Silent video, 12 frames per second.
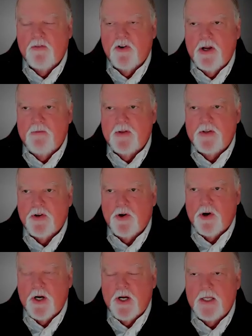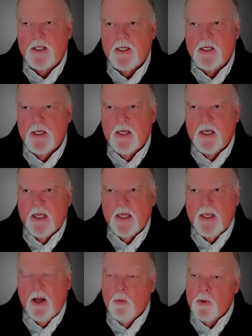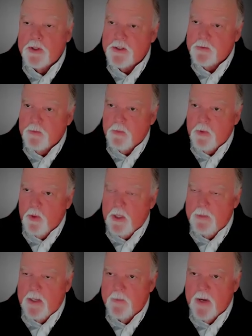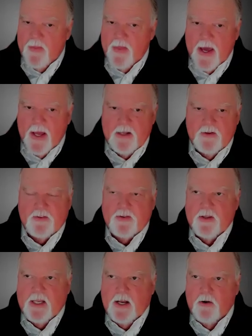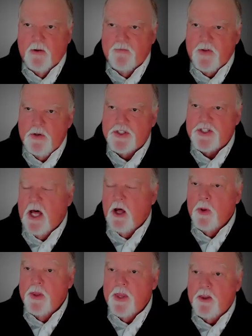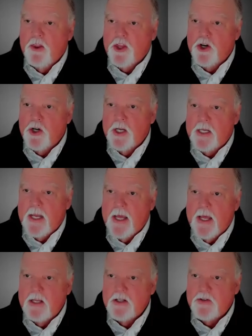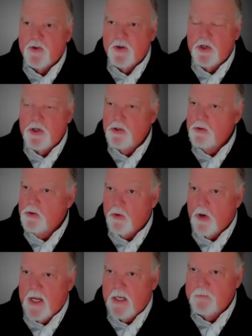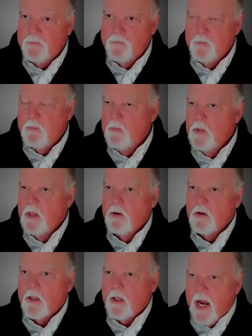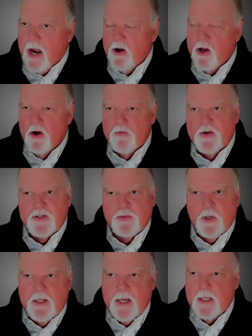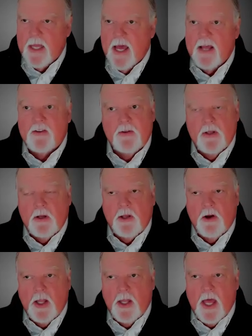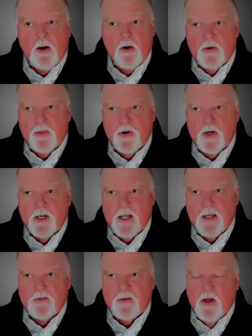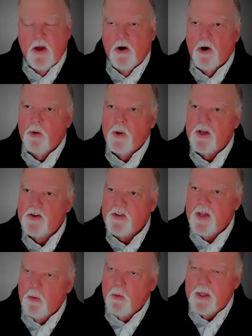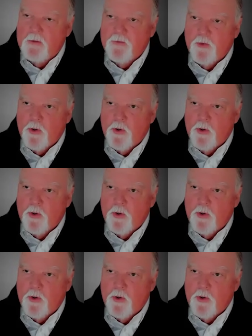over inventory, you know, which what we mean by that is, you know, if you sell within thirty days for new, great. Carryover is when they last, they're on lot over thirty days. Yeah. Or when you sell within